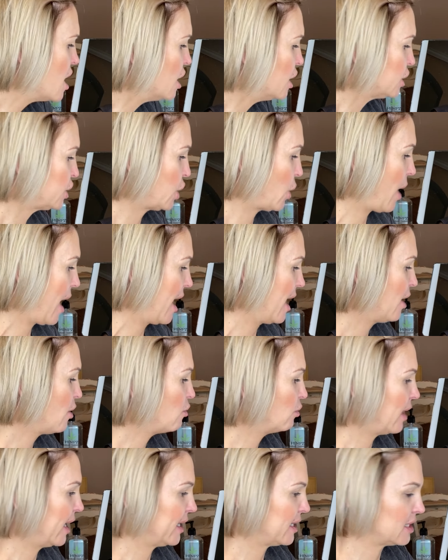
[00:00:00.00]
So I
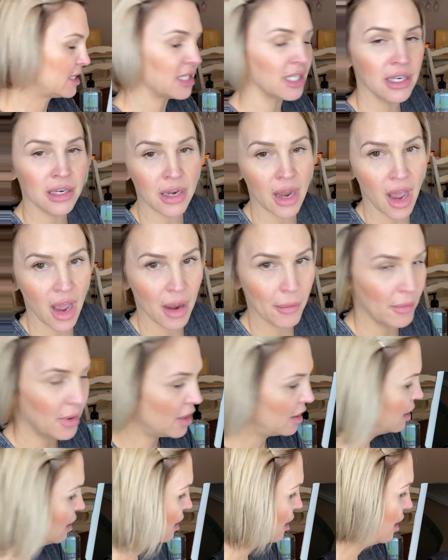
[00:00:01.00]
don't like to
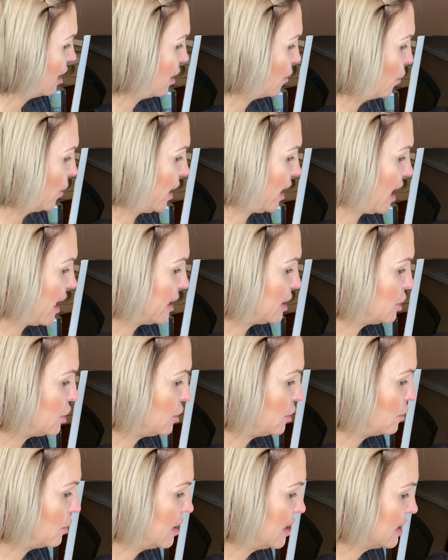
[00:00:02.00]
numb. When I
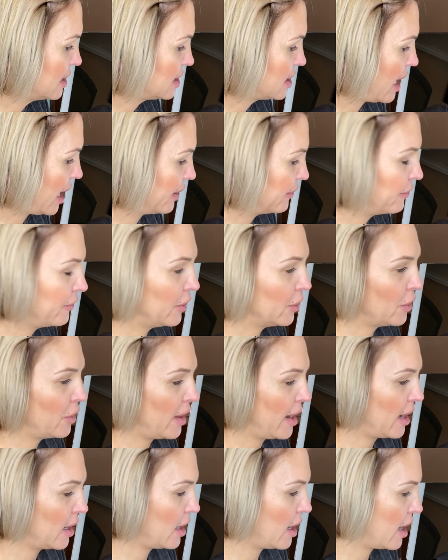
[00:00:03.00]
do this, I feel
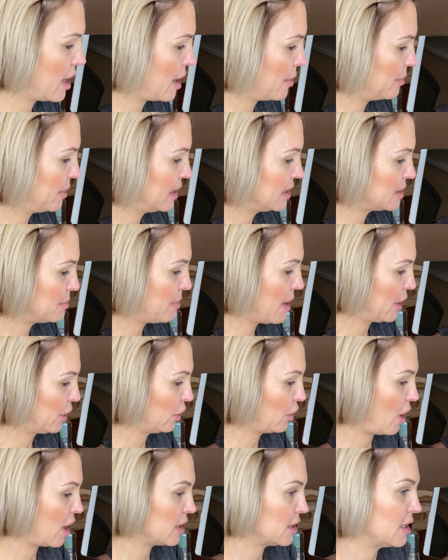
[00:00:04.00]
that it's better
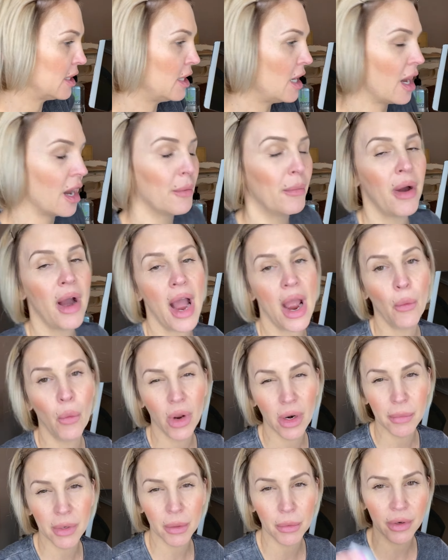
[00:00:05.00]
not to numb. I want
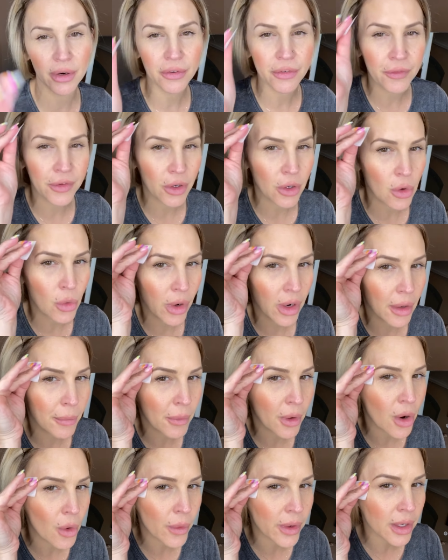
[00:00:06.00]
to be able to feel where I'm
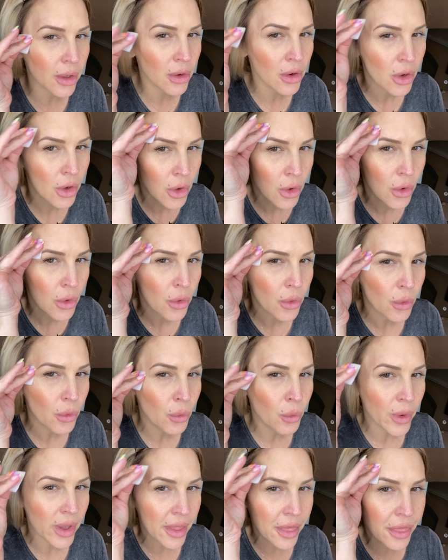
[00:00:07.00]
going
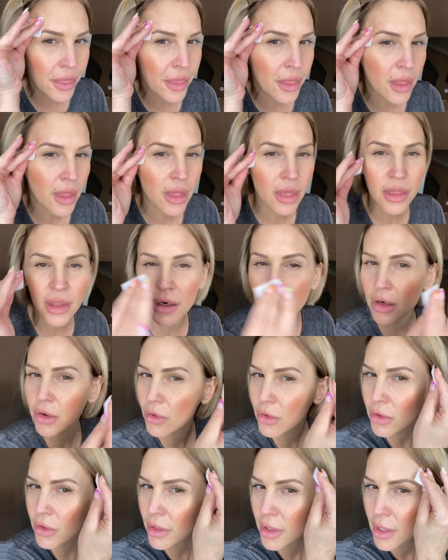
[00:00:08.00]
with the
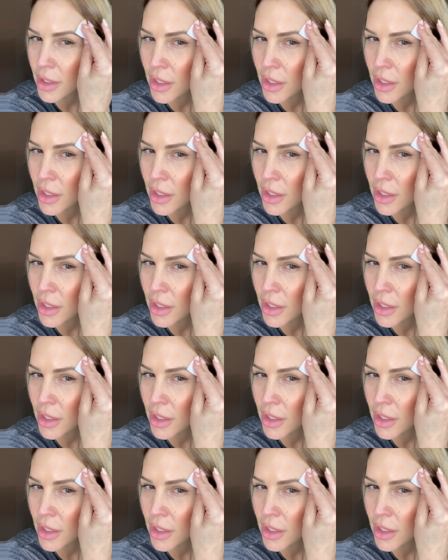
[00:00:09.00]
needle.